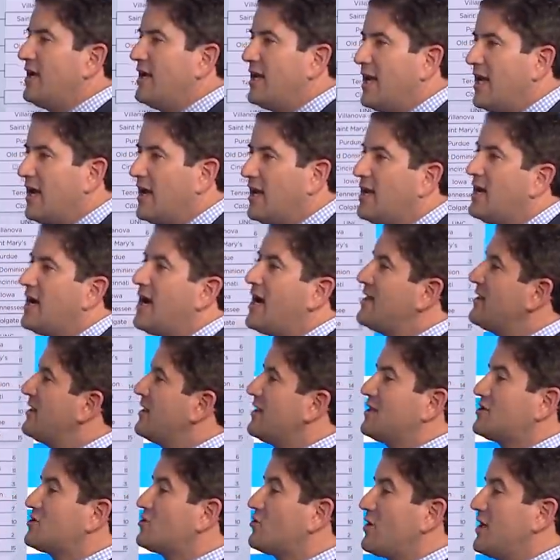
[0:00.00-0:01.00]
Eight, I think
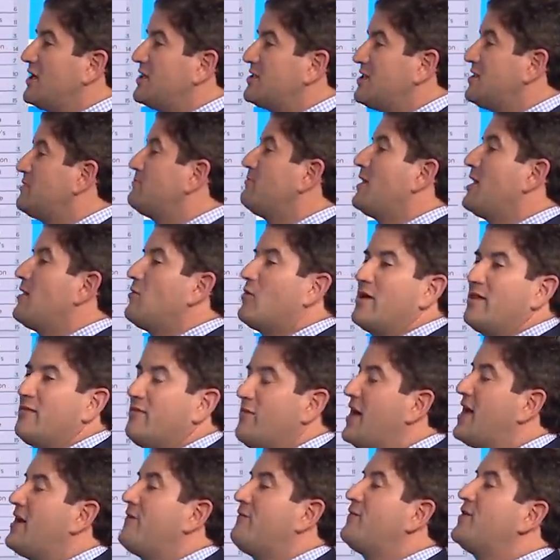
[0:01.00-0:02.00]
that's a great season. By the way, they've
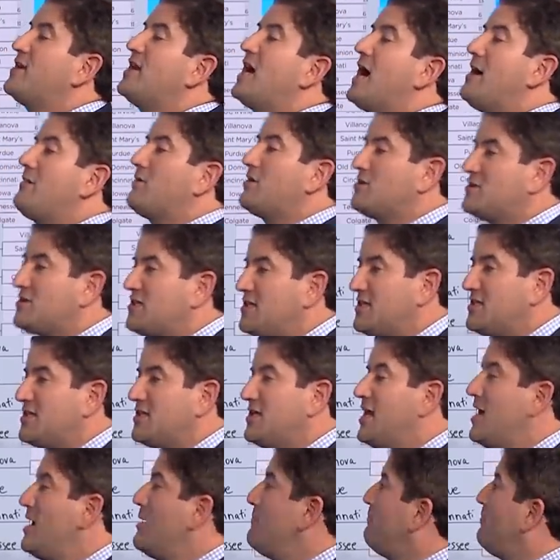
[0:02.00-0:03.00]
had a phenomenal season
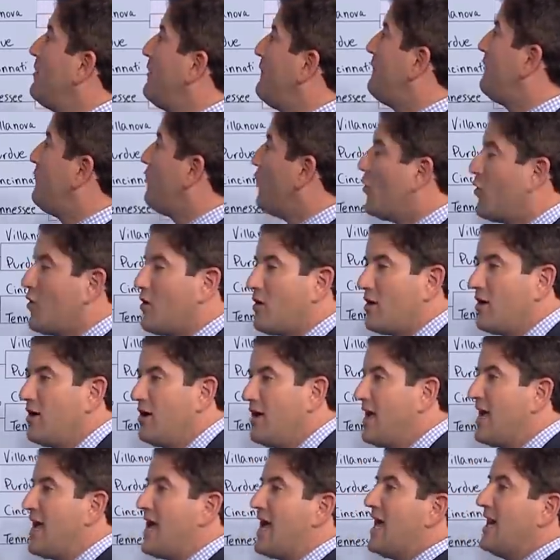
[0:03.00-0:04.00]
before
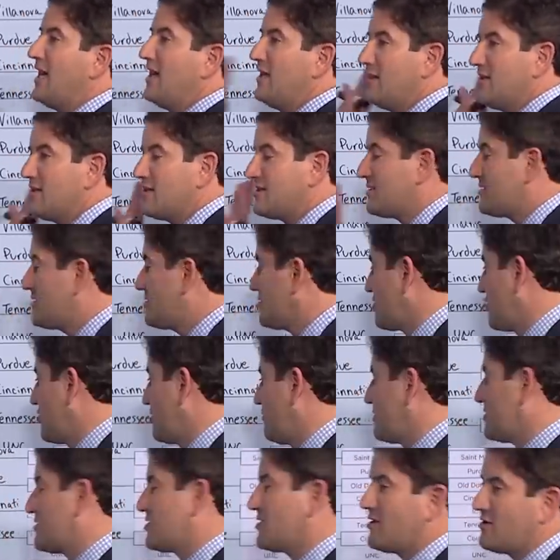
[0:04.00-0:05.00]
any of this
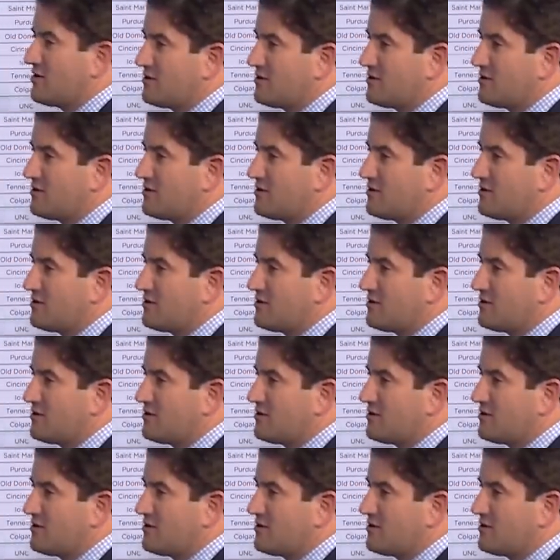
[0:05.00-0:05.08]
tournament starts.